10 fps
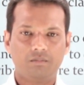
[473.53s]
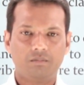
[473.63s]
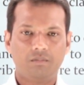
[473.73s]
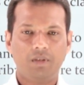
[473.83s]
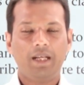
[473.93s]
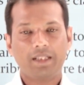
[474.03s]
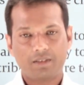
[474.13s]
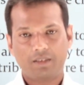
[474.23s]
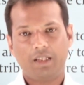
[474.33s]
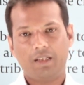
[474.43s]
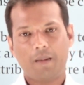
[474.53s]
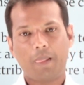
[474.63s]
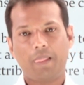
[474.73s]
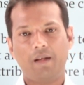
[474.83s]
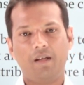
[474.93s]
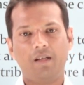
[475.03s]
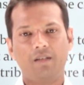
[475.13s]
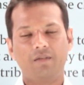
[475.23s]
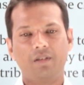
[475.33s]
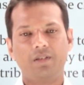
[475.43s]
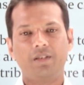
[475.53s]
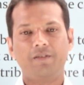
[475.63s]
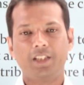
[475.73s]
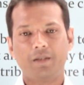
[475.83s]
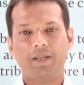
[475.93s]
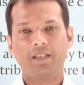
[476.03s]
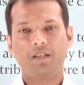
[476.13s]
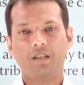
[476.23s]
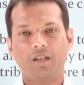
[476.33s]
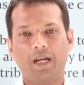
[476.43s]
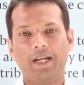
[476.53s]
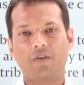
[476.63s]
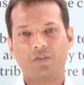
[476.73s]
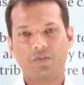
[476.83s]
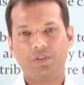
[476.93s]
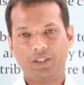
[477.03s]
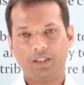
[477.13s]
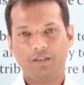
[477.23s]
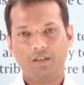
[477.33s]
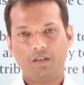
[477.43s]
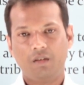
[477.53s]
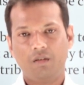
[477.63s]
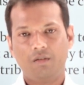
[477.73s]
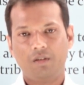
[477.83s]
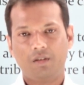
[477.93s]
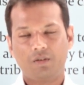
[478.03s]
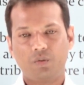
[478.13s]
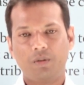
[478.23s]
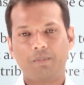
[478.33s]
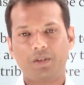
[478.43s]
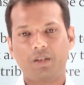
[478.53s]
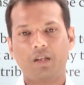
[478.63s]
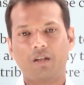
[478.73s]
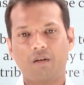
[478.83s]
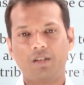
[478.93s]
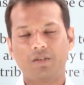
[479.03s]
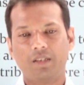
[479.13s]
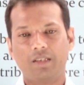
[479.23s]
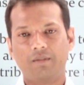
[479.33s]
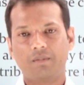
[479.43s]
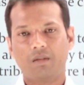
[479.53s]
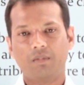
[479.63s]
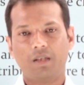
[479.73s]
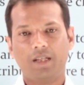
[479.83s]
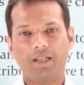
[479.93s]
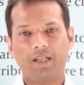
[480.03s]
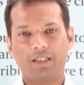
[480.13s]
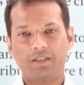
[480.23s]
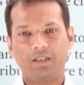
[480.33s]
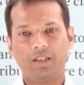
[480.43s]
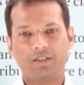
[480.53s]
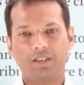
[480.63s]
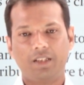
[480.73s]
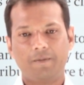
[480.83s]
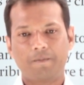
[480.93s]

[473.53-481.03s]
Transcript: let's say there is a visit by the higher authority to a particular college. Let's say